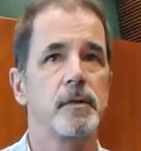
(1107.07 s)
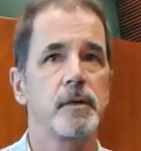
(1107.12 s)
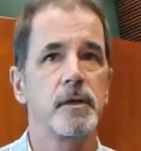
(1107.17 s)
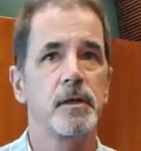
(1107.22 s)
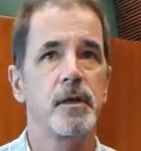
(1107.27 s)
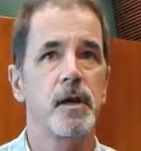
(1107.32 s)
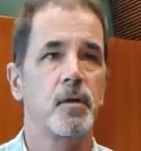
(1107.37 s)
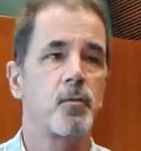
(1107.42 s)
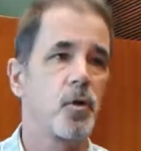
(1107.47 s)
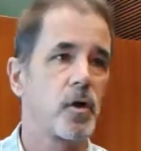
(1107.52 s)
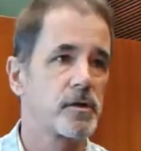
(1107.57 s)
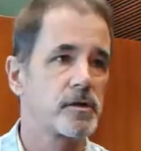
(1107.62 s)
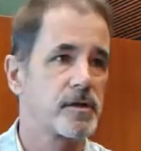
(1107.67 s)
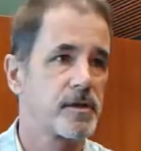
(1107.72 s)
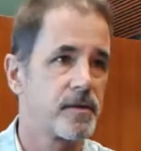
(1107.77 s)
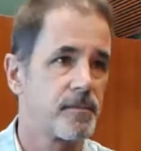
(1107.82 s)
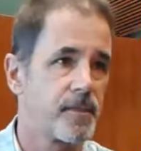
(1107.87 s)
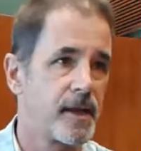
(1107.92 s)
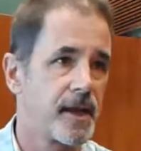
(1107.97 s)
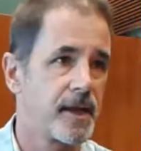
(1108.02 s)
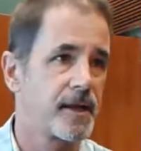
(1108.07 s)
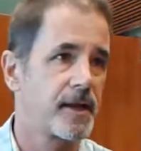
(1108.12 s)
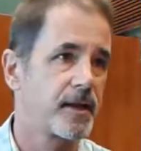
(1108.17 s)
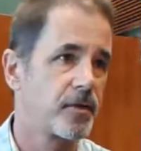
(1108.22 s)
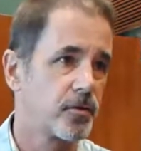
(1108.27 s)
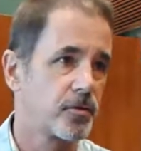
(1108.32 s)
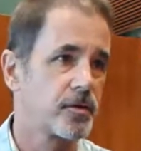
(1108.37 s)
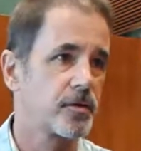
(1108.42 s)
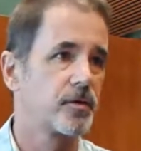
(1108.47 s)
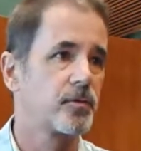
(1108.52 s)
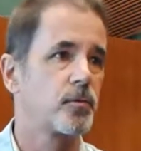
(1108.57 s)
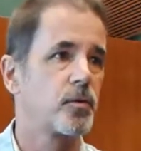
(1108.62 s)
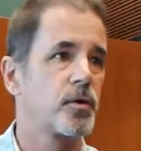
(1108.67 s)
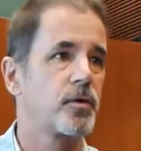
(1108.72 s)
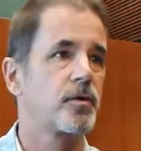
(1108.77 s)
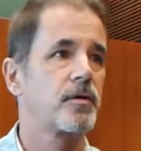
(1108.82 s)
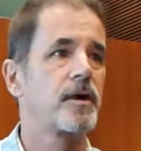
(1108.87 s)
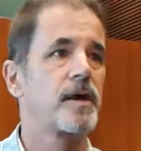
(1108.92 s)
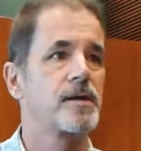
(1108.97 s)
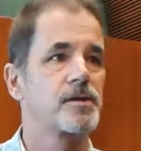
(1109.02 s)
You know, I walked to the bay and I looked at the
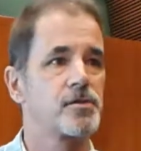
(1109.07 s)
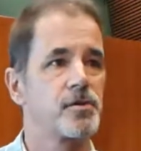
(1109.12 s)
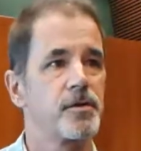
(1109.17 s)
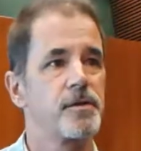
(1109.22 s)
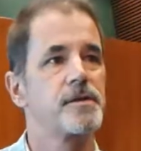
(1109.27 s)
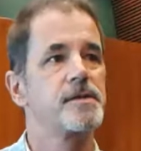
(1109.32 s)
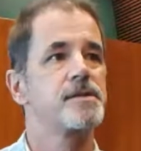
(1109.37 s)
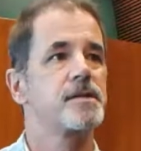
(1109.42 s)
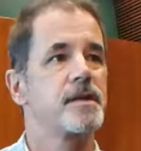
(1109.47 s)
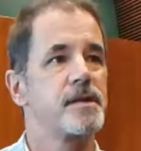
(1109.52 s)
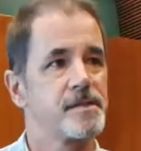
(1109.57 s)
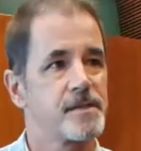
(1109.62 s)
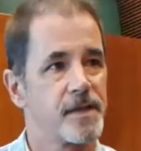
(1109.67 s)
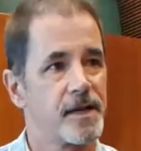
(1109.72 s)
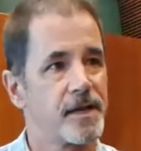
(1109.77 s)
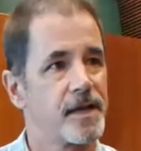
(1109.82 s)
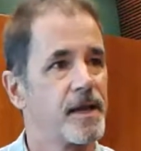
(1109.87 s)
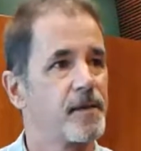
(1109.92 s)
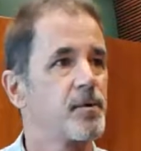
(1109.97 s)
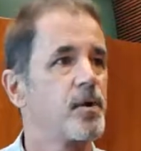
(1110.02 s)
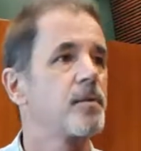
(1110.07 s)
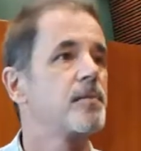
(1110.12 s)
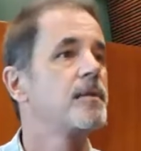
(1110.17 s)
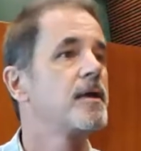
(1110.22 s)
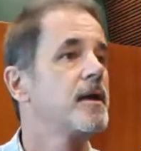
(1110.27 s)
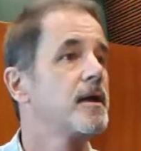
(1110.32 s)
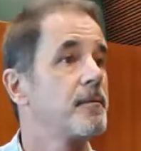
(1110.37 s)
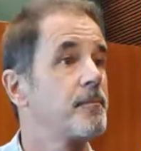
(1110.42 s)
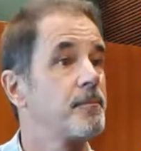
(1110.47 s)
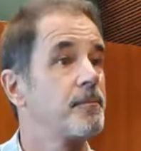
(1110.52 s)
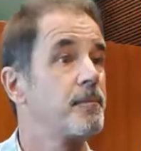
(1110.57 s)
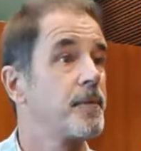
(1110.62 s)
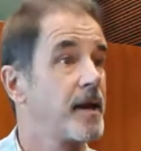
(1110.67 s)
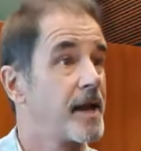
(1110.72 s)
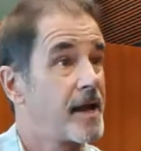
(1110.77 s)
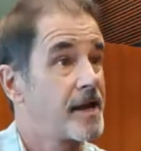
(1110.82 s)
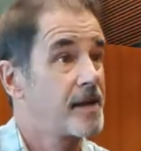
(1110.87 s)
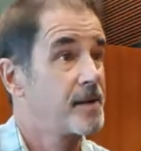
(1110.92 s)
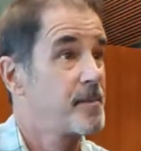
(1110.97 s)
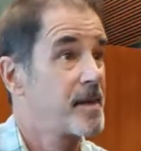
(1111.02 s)
water and I saw these things and I came home. But
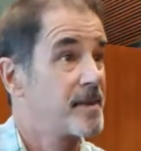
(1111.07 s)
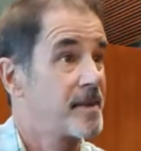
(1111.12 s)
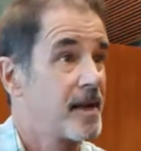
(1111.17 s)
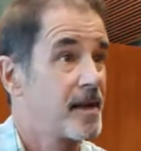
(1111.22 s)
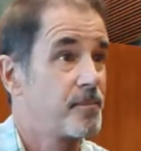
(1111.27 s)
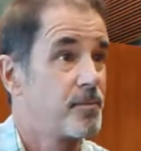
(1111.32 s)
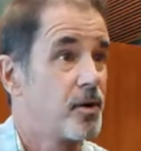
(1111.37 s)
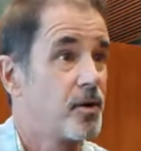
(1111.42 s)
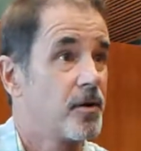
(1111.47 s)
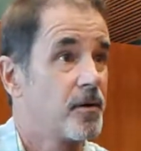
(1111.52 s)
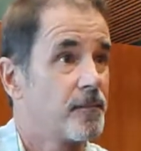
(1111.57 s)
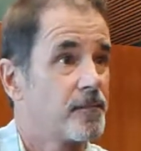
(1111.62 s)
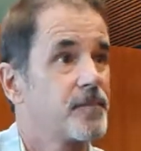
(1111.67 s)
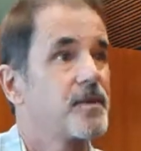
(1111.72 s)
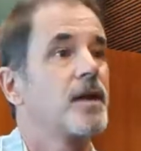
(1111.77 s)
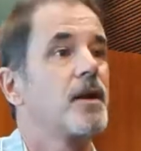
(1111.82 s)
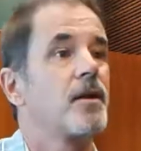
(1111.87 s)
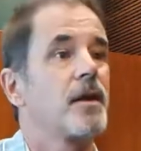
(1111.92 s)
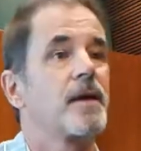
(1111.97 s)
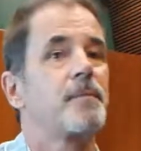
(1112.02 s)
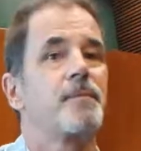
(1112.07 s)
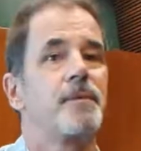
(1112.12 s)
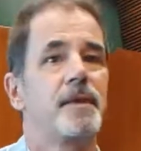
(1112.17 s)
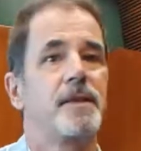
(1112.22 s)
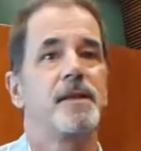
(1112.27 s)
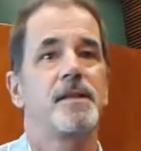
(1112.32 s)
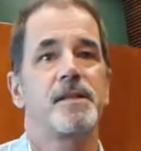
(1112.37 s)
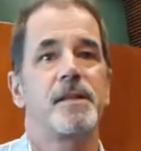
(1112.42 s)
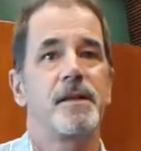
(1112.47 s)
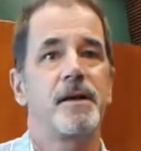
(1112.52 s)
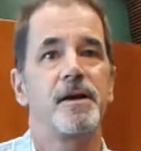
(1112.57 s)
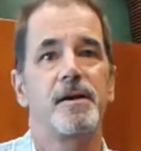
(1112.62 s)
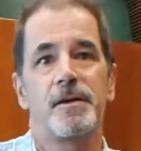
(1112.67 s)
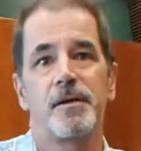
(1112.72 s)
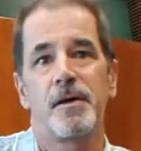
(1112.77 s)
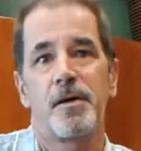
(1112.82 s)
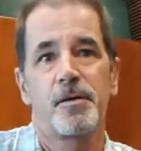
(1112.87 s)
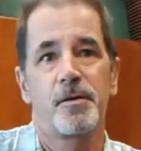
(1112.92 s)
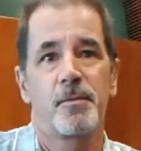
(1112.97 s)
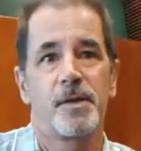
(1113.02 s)
how do you make that a poem? You know, like
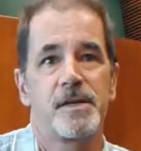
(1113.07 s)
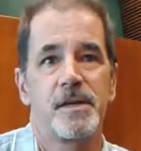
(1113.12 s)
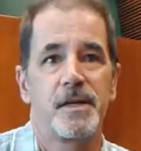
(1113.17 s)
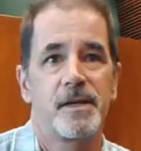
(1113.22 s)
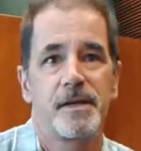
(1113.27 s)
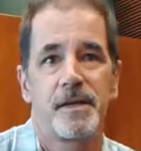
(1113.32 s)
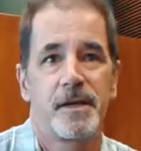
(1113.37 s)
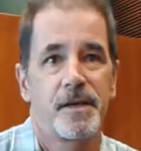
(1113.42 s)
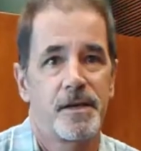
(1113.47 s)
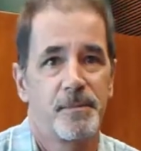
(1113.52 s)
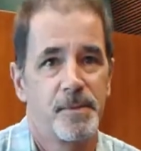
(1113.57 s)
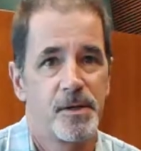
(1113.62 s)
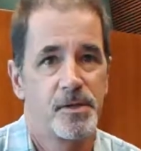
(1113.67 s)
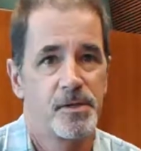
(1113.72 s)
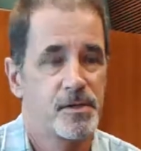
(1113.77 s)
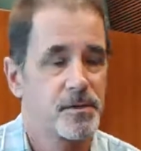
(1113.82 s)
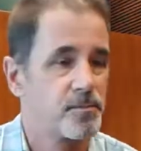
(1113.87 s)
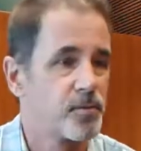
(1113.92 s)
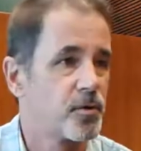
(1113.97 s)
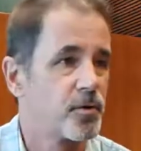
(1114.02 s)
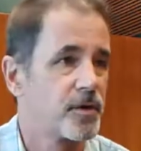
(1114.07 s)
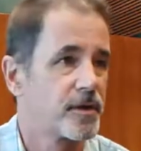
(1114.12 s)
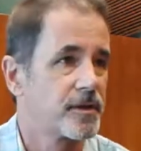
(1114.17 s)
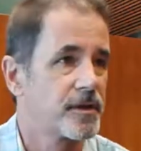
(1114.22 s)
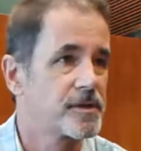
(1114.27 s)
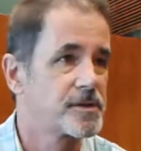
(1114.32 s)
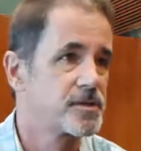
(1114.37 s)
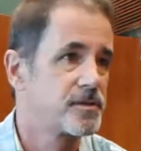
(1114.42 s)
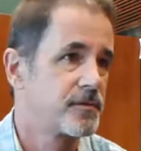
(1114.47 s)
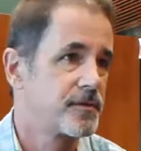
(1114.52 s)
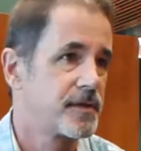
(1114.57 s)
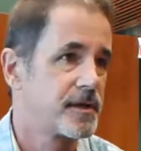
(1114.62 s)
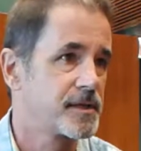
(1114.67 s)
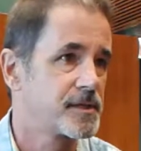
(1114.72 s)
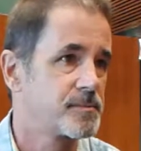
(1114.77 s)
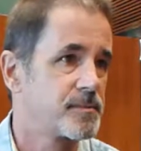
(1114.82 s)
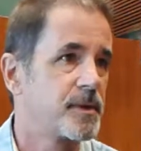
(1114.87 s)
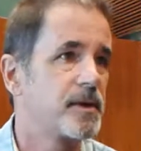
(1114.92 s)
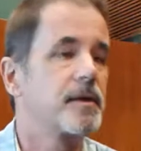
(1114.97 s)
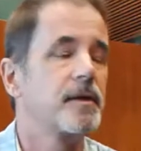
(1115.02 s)
otherwise it can be just a boring list of
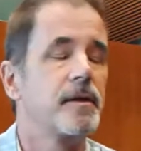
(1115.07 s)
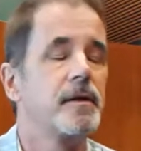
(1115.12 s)
things. But